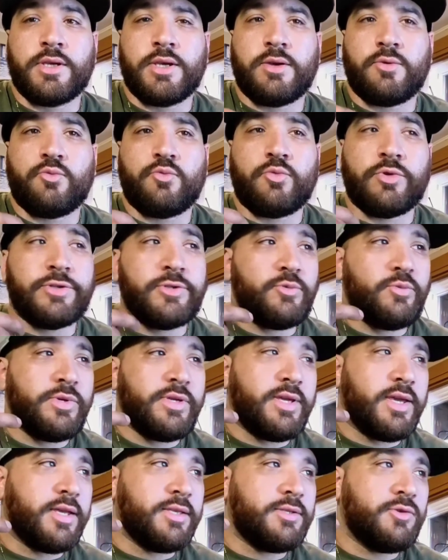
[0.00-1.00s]
once we
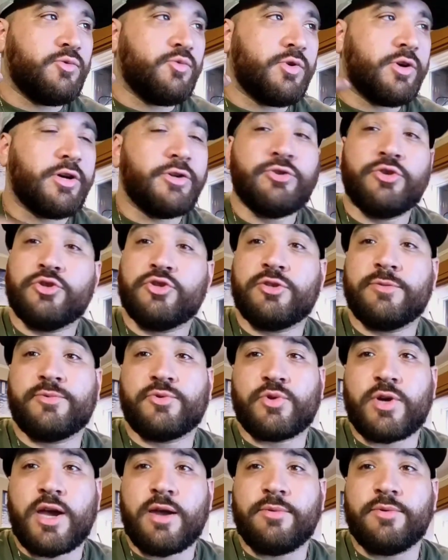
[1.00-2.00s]
get to 100
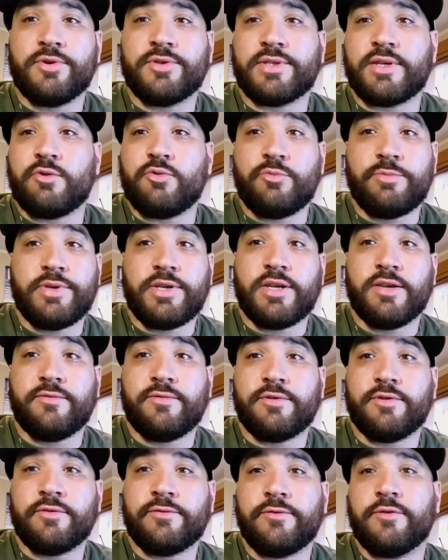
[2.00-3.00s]
subscribers, I will be
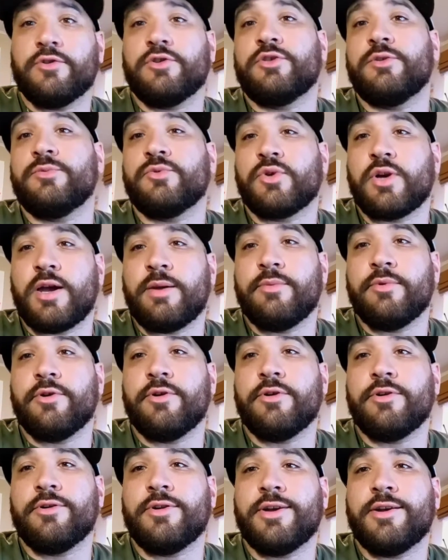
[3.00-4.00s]
giving the first
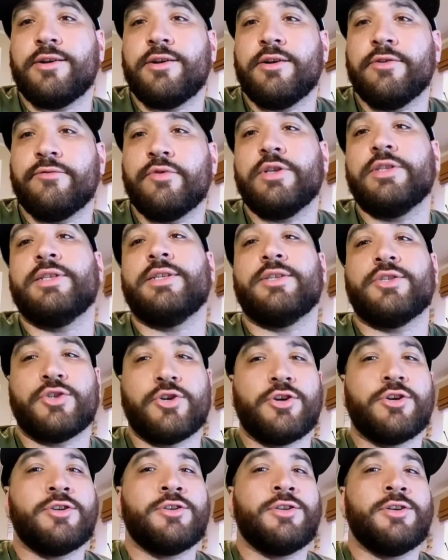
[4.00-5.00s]
subscriber a free
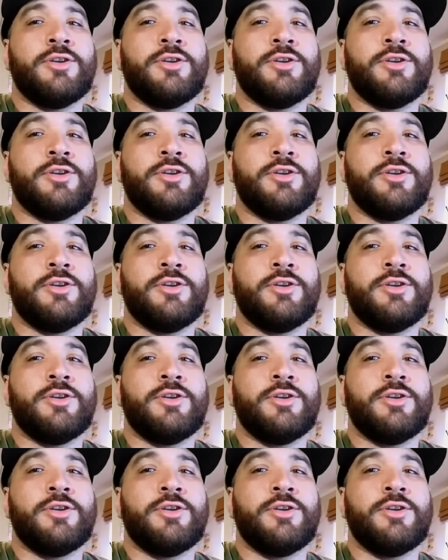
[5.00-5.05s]
t-shirt.